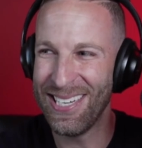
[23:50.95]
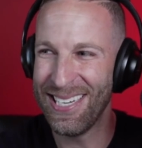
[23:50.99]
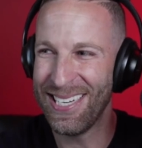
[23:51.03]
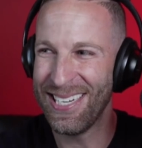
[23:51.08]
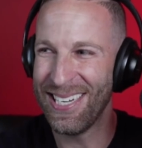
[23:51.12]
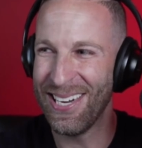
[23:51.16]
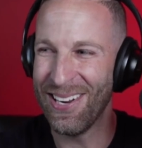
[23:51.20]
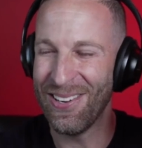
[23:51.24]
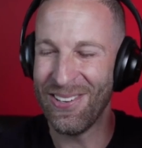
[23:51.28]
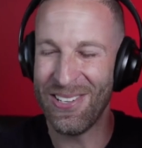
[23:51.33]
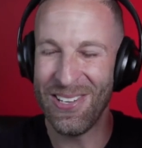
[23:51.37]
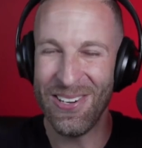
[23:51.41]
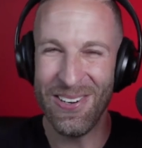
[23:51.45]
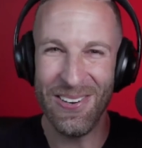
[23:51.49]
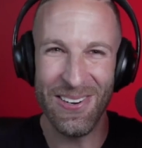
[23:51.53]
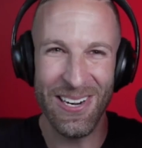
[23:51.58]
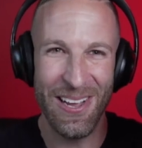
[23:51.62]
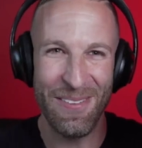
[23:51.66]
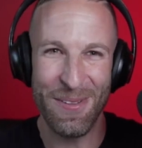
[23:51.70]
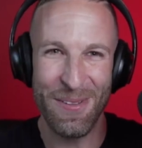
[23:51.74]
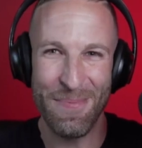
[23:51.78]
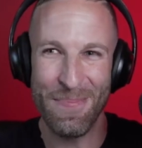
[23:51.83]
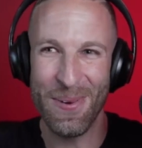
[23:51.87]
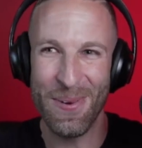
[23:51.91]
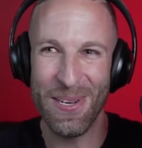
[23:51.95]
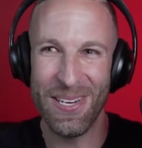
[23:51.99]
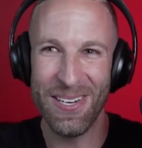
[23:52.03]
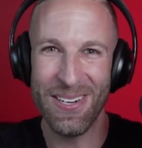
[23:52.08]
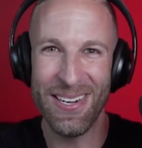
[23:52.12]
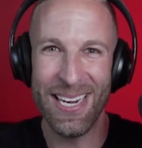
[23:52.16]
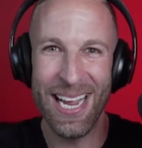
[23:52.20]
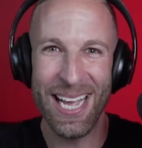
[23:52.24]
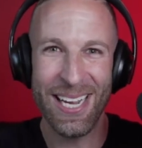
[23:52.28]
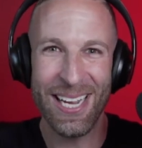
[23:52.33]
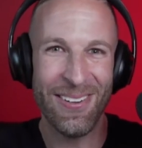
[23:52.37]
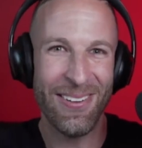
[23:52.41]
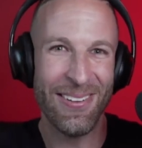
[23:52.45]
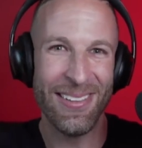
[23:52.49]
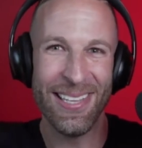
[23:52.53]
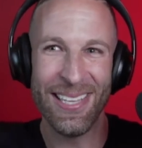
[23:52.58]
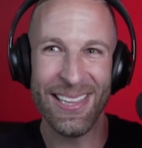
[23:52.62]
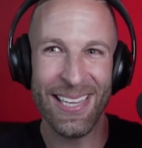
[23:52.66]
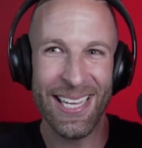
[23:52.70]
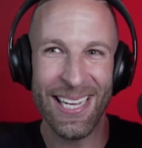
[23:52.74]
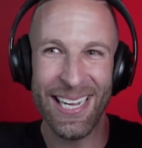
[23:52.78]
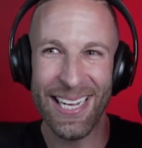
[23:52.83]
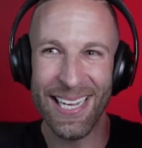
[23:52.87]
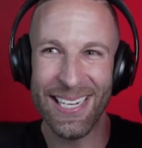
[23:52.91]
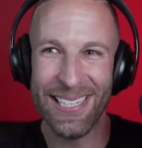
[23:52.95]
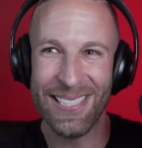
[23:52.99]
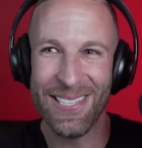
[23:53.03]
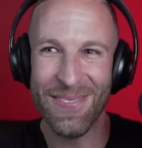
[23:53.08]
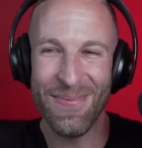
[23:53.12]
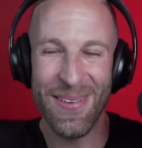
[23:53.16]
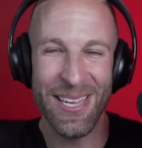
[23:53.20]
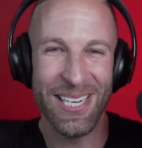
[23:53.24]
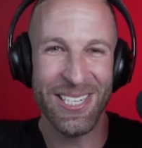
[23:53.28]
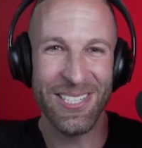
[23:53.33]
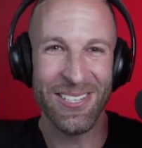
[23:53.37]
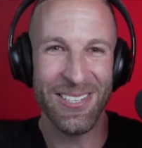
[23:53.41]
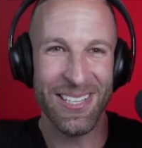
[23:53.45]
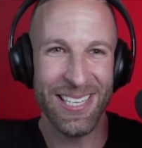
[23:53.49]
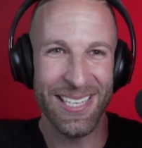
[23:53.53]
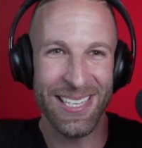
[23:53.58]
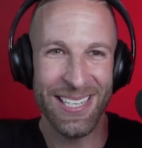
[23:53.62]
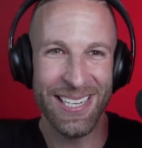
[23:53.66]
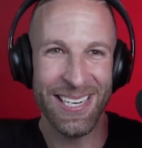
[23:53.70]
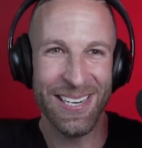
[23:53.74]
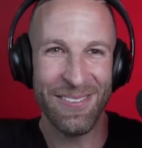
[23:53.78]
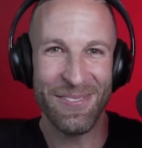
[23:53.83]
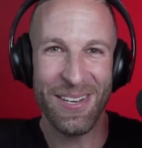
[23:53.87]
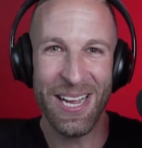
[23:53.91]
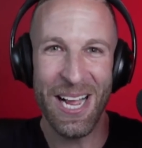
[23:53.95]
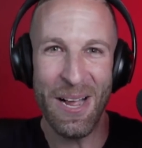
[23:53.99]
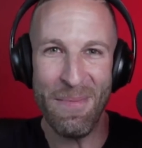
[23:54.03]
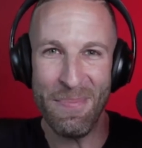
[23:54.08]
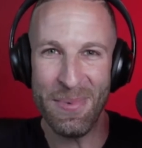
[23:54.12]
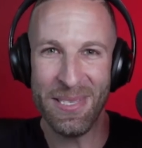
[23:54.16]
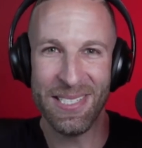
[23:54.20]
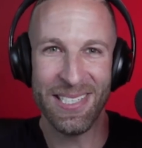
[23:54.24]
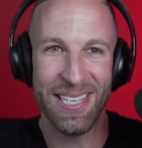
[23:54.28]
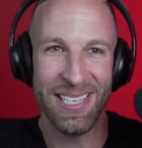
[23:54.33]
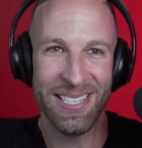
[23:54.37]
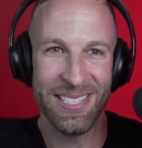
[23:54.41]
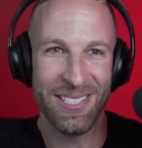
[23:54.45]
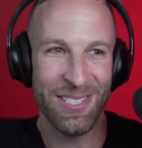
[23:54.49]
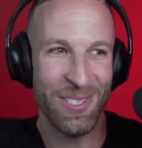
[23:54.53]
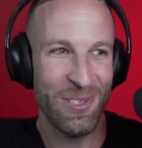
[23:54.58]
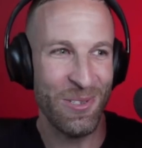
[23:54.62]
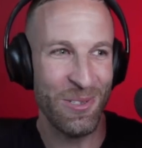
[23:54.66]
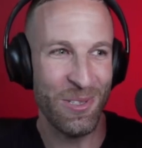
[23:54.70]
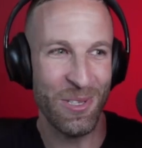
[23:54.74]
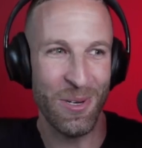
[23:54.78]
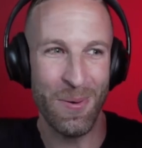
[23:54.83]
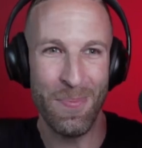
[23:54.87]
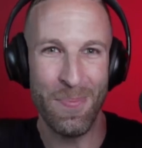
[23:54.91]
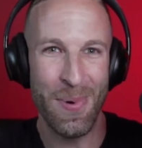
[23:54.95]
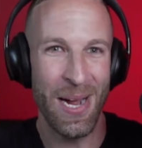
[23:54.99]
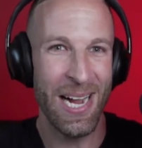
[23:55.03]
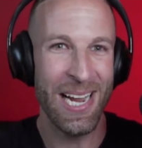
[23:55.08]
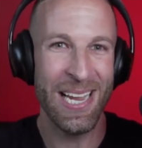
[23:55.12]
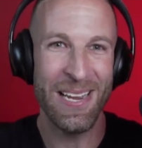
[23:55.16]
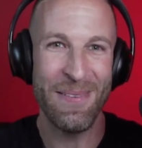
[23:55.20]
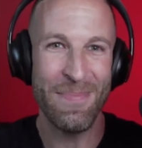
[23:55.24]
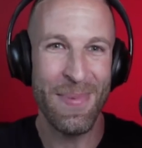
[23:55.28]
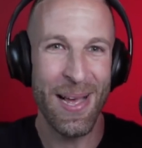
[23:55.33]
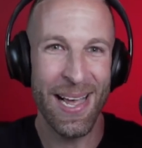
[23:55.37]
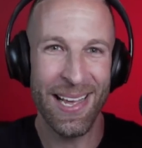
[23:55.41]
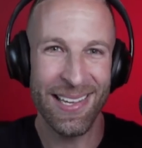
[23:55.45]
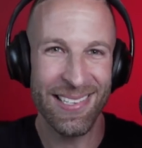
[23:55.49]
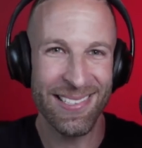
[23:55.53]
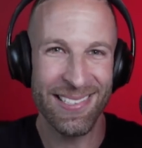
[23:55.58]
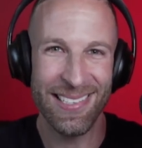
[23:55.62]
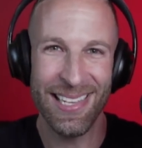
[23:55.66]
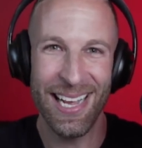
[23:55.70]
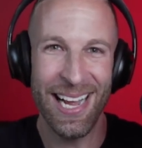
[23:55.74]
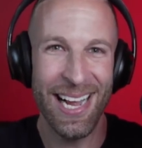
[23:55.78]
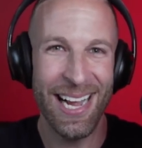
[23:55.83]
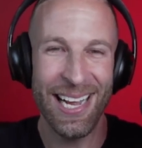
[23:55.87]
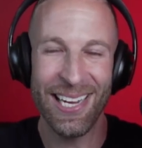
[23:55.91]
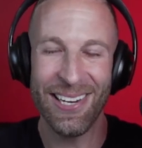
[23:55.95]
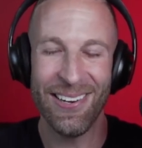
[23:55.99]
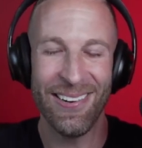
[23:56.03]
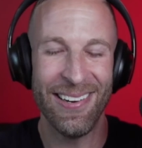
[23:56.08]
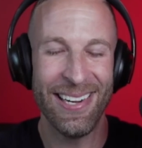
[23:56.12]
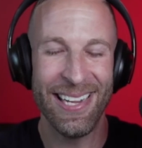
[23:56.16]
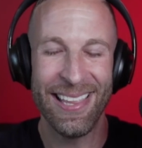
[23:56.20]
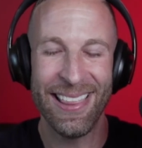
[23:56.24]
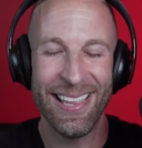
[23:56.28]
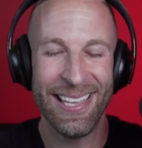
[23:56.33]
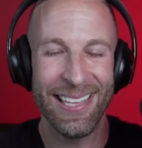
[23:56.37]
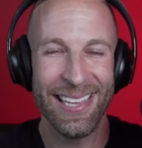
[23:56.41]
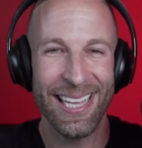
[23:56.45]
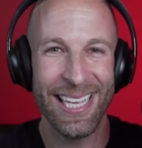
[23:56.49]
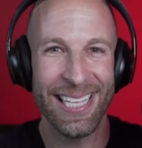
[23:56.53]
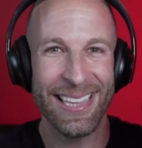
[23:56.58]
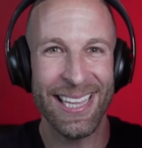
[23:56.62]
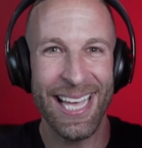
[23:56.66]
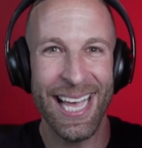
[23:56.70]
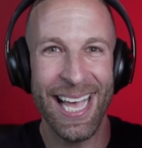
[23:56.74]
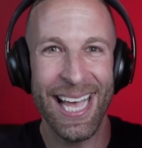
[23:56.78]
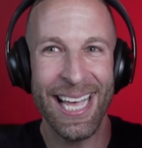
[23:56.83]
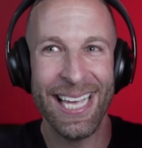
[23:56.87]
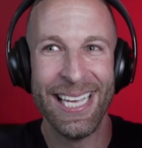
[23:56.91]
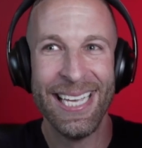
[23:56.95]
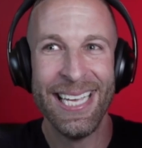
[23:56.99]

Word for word: you know, you don't have to put your neck on the line to make sure that enough copies get sold or buying back stock or anything like that. Yeah.